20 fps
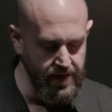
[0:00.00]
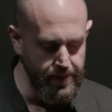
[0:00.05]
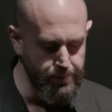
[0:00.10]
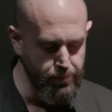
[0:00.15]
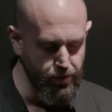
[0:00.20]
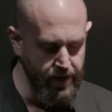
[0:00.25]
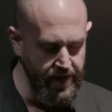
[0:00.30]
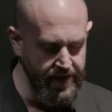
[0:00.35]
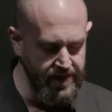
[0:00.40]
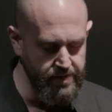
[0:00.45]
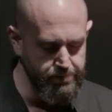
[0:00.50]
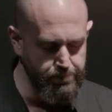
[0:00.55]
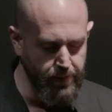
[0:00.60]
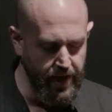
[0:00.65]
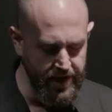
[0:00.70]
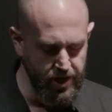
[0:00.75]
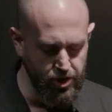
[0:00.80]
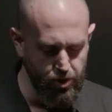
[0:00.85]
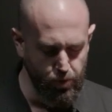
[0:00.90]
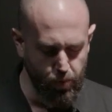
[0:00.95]
liberated
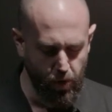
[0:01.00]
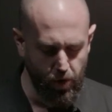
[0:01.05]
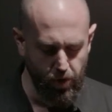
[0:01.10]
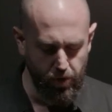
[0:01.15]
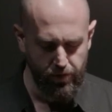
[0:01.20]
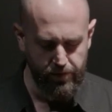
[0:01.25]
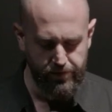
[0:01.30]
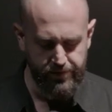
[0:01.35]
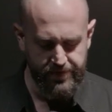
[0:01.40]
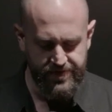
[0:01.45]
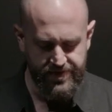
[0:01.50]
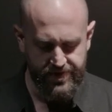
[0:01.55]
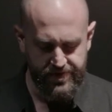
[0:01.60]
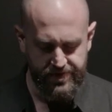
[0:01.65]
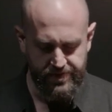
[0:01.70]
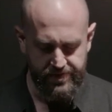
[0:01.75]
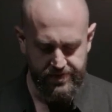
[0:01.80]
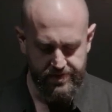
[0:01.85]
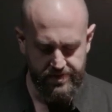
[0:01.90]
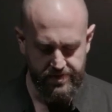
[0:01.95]
by your
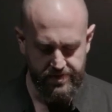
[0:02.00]
wolves.